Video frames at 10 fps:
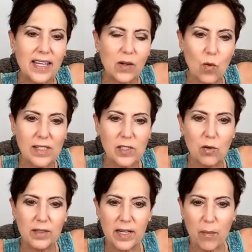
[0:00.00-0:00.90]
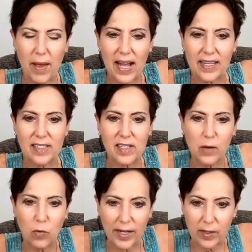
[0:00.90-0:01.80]
quinoa sold in a package
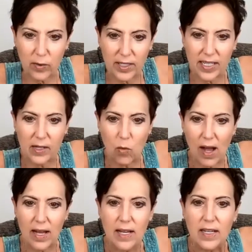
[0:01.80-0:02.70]
like regular quinoa.